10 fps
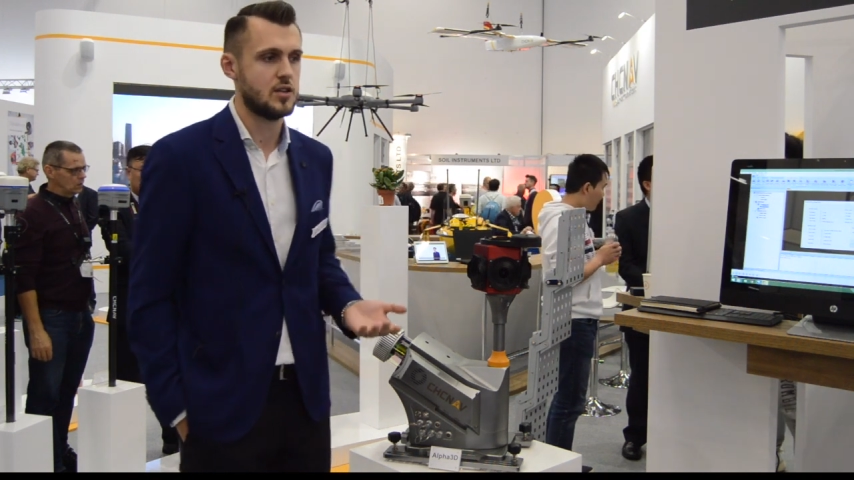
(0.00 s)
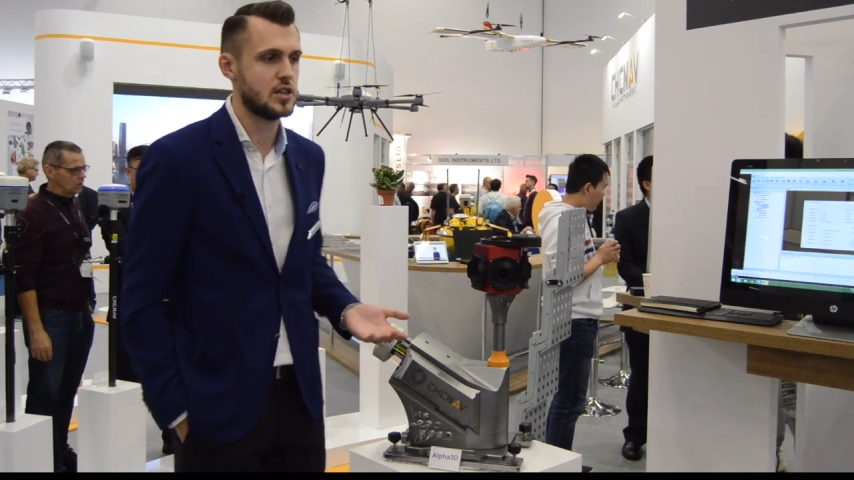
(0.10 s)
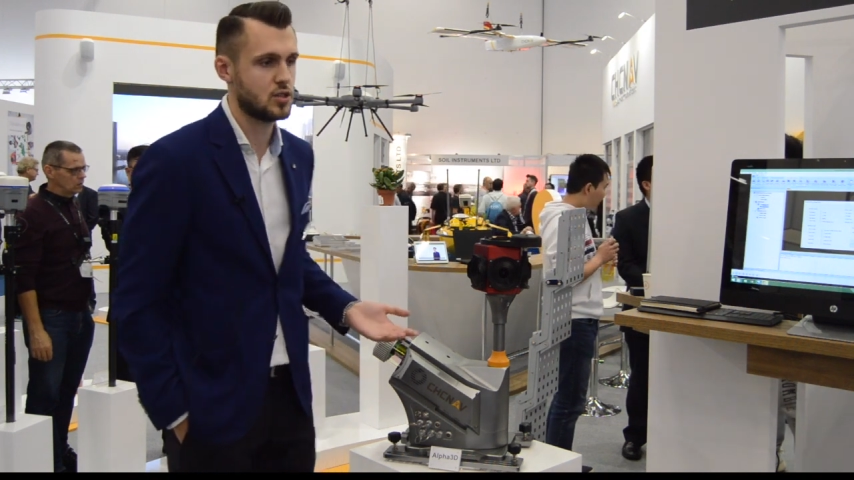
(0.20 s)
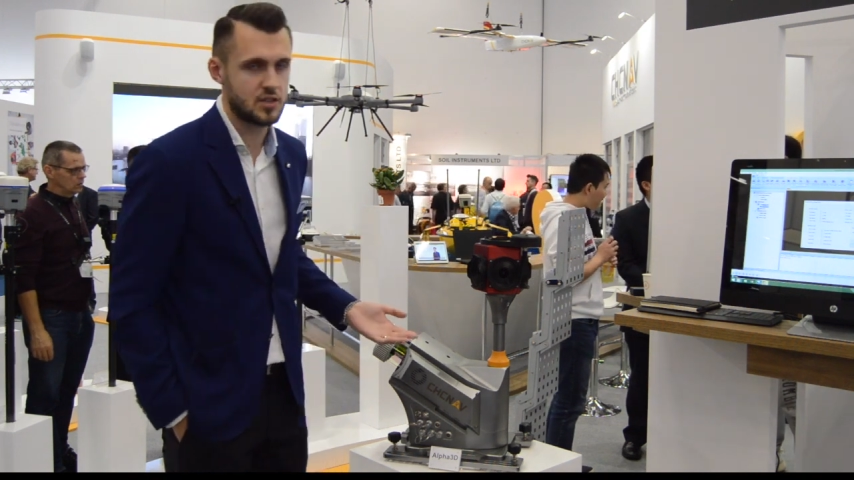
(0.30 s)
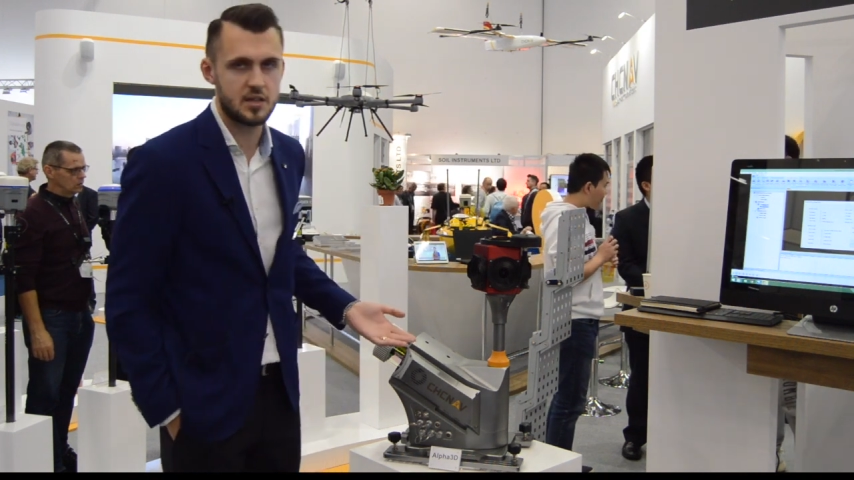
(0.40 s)

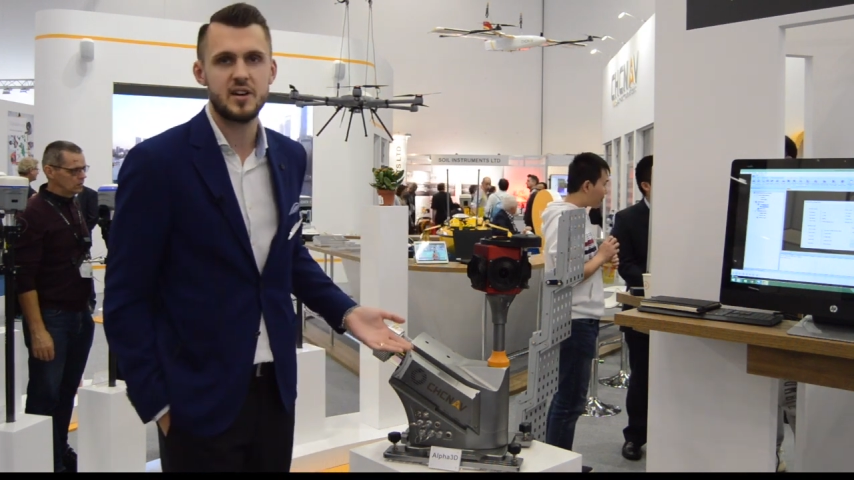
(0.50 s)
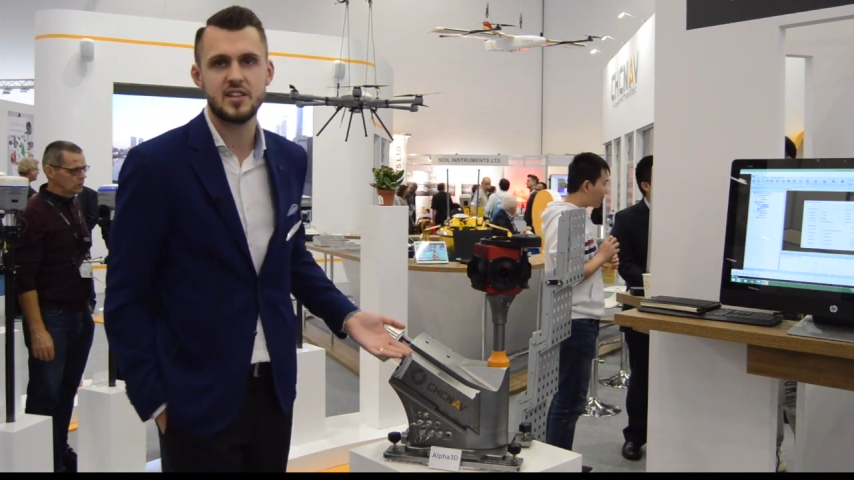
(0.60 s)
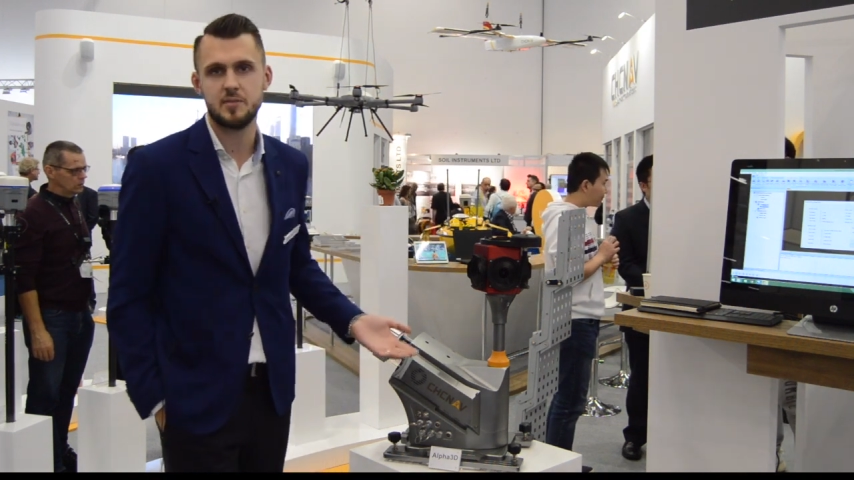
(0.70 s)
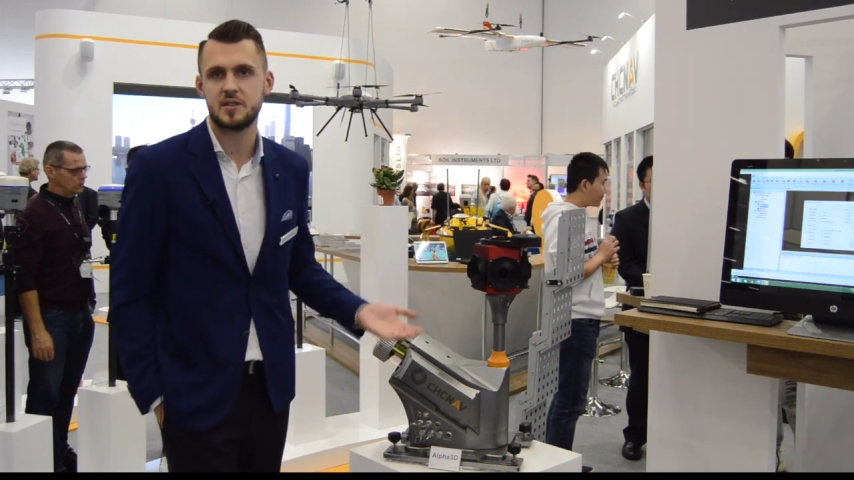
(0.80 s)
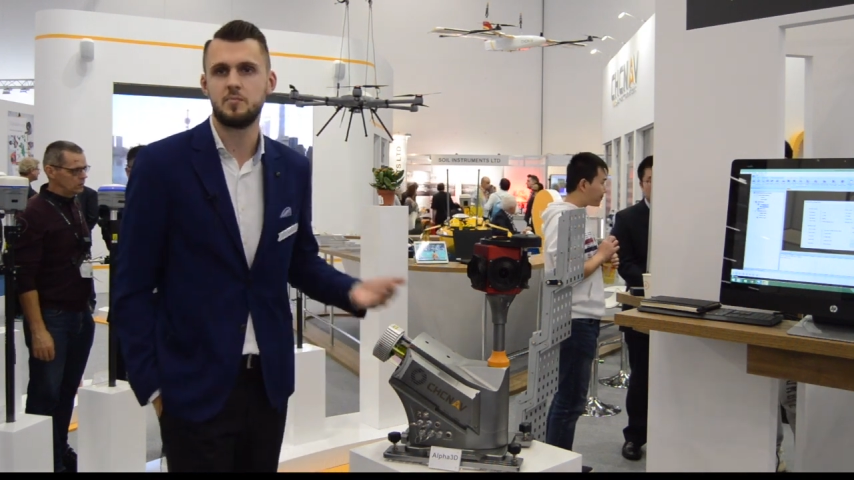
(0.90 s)
return
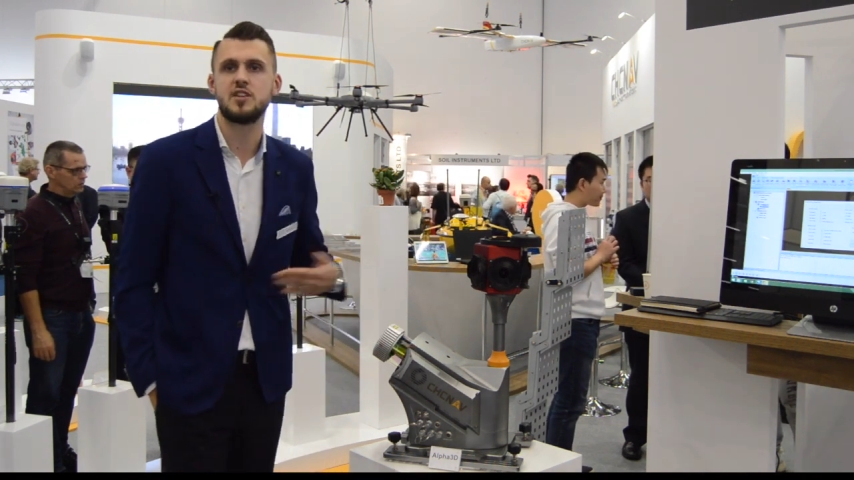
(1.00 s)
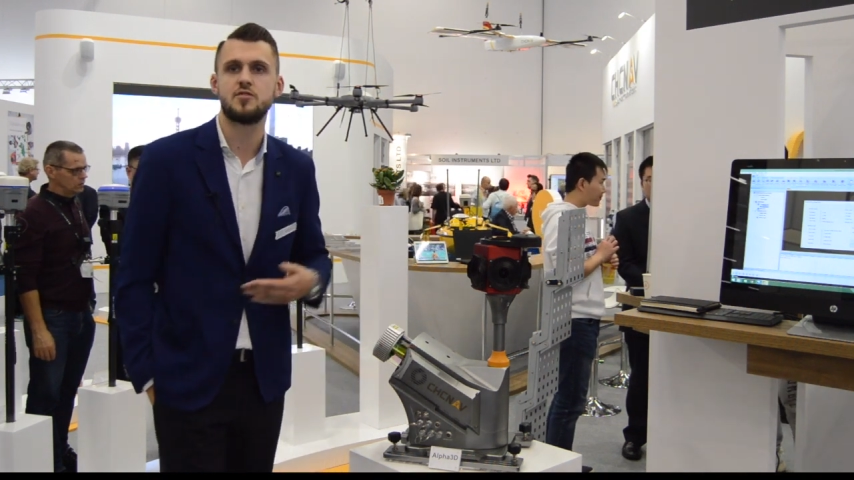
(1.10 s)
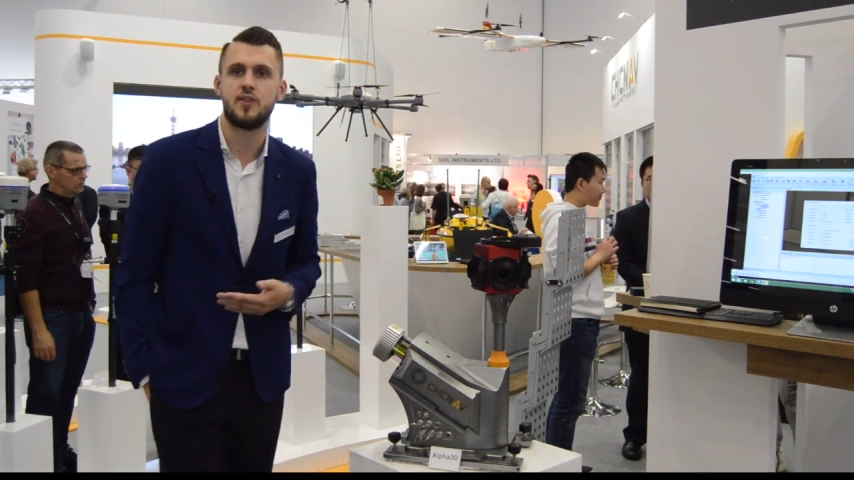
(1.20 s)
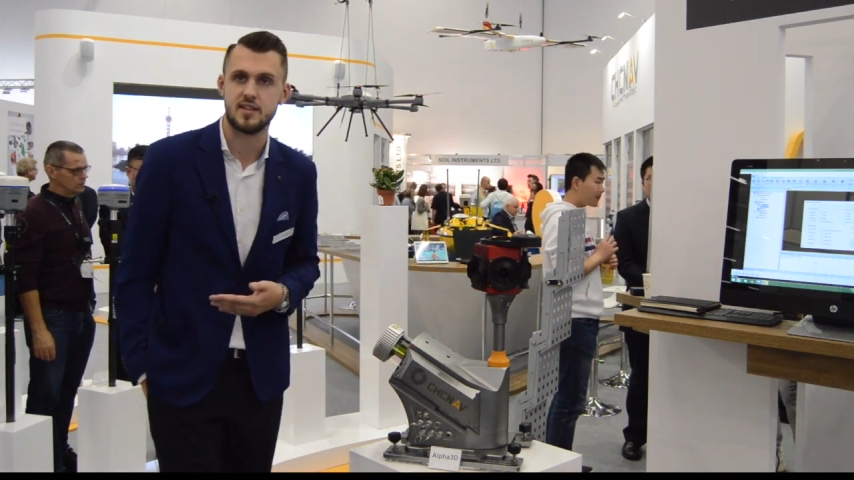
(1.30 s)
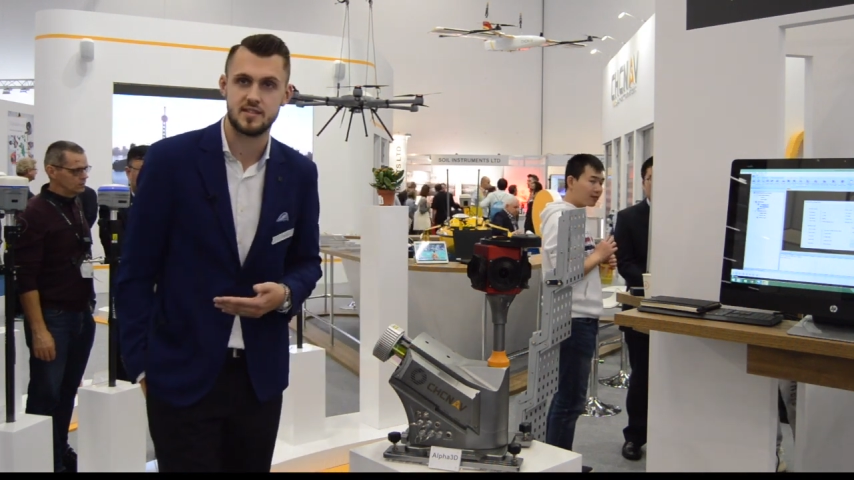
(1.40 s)
investments
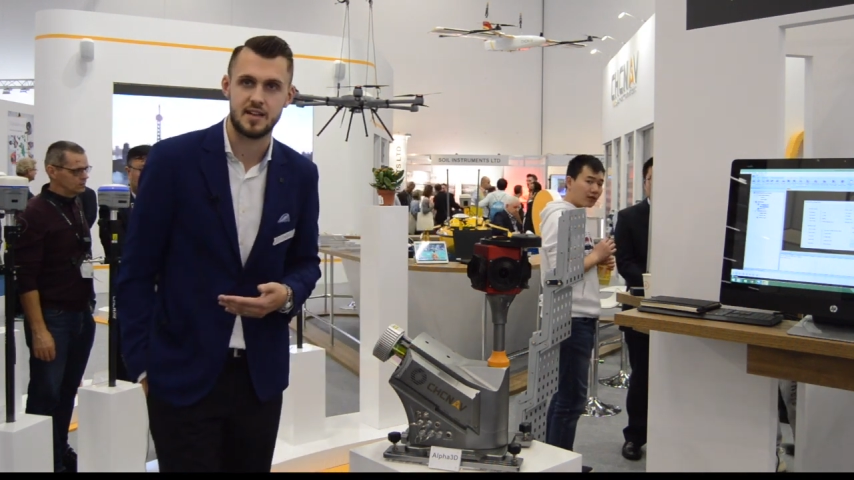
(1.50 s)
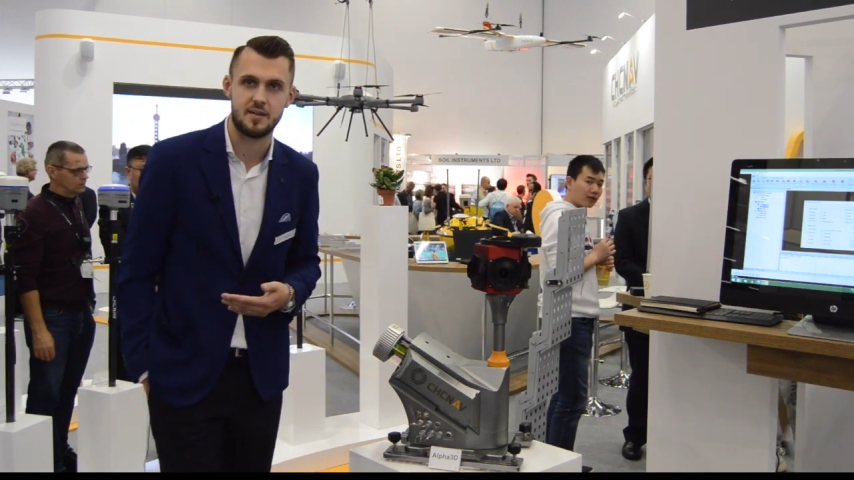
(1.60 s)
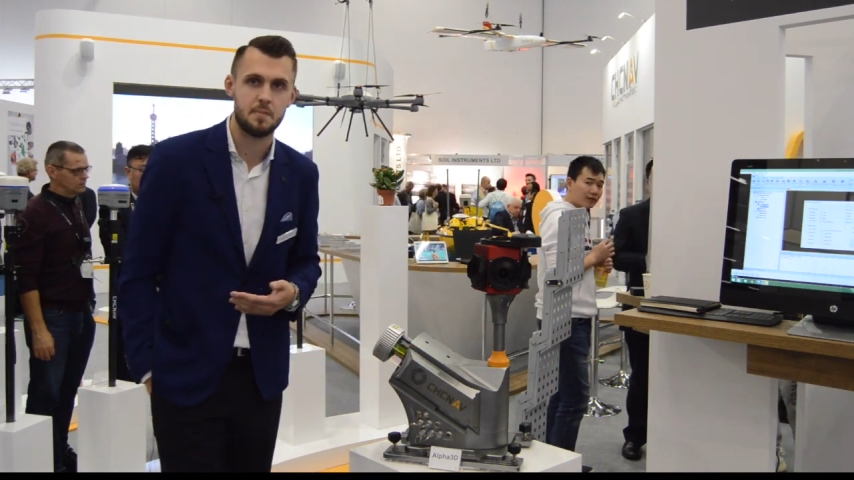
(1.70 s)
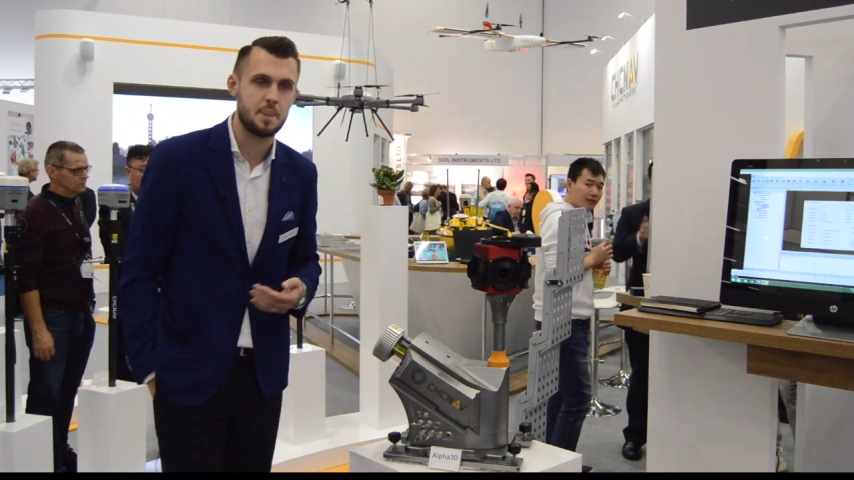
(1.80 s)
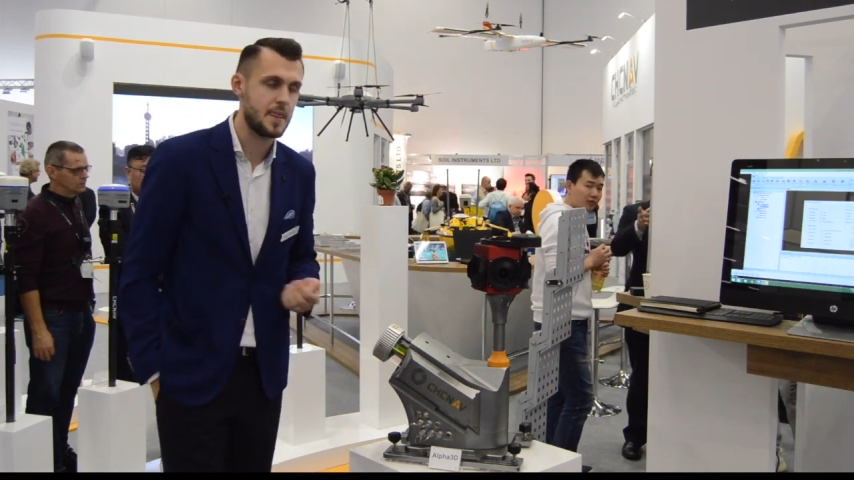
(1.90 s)
much faster.